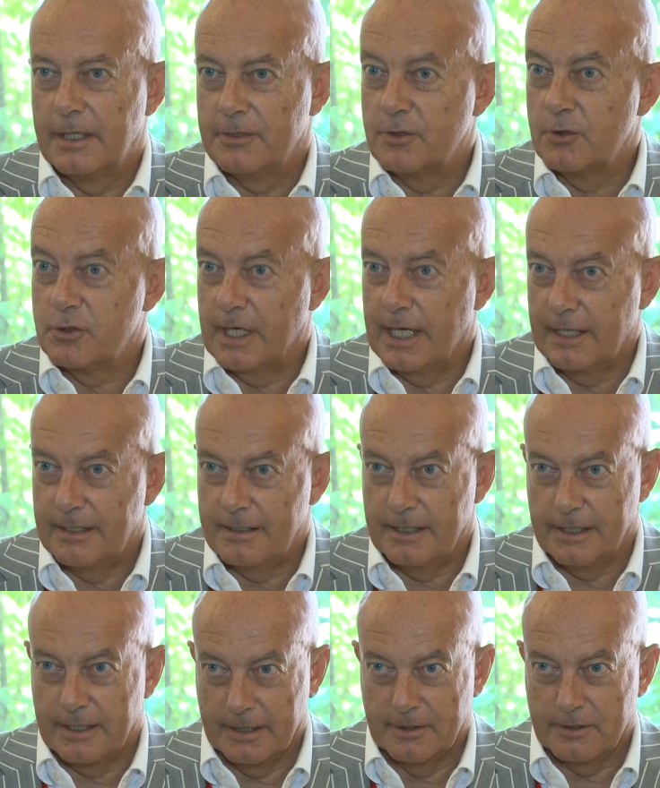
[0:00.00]

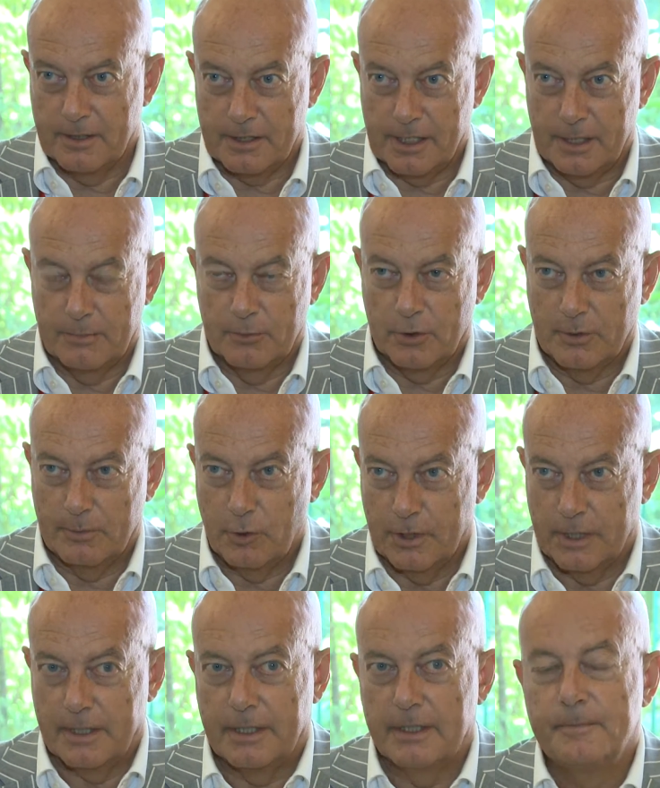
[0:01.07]
society and a sustainable
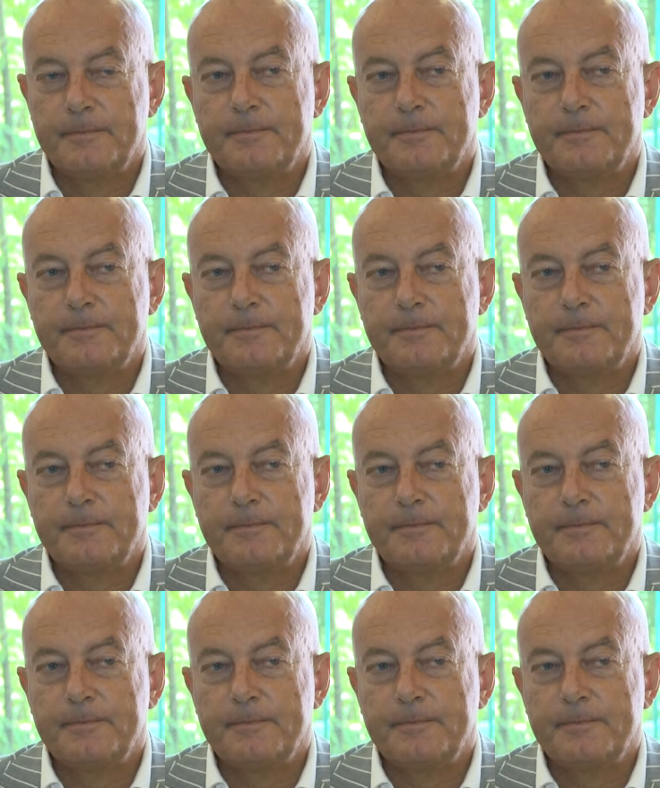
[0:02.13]
community.